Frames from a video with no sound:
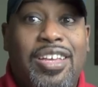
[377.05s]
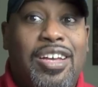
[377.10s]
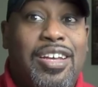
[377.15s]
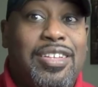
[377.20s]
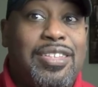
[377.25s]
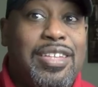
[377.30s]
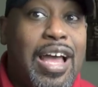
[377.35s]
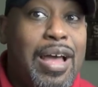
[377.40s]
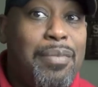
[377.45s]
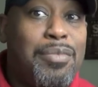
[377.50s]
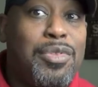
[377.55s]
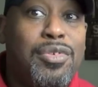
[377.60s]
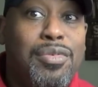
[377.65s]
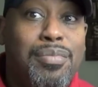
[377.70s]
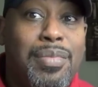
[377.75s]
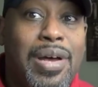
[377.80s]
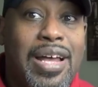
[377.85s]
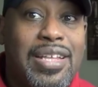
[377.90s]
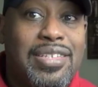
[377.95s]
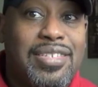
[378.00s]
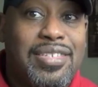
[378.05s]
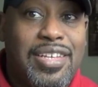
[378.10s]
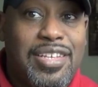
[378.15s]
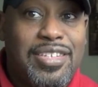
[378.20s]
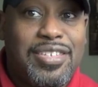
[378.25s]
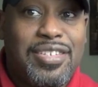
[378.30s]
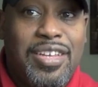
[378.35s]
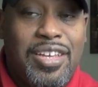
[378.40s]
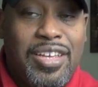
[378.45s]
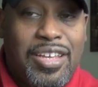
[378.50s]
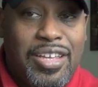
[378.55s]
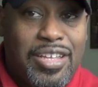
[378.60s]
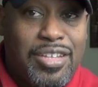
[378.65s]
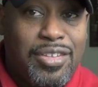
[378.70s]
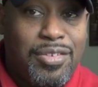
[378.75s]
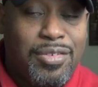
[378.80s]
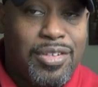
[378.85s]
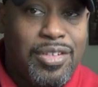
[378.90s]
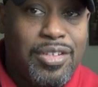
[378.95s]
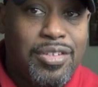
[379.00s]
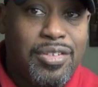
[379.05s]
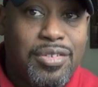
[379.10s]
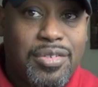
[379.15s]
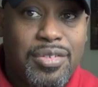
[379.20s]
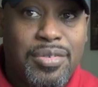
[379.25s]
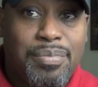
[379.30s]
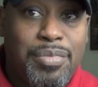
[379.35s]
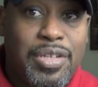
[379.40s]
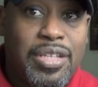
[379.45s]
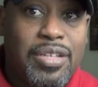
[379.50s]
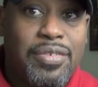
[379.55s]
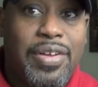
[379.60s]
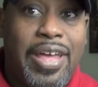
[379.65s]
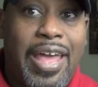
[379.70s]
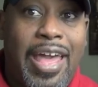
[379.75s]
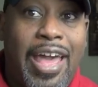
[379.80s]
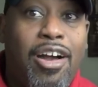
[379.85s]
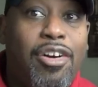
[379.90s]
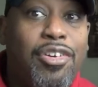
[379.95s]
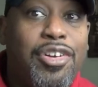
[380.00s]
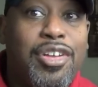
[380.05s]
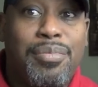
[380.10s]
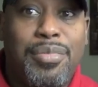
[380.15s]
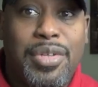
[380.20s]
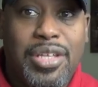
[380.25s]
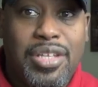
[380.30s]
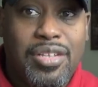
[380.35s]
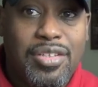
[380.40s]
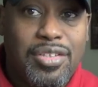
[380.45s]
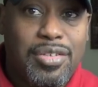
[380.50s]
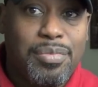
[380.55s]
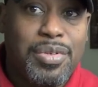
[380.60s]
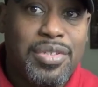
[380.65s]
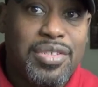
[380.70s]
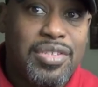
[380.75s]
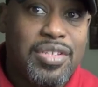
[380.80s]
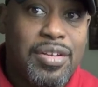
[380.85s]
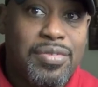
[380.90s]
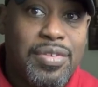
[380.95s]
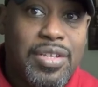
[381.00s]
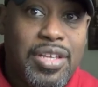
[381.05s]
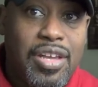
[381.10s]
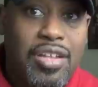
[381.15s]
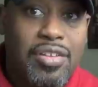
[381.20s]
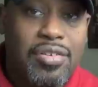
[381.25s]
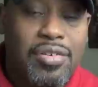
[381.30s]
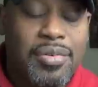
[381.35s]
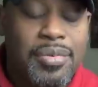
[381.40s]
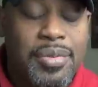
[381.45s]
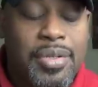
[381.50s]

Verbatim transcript: adopt new mindsets, and do a little bit of alchemy to put stuff together.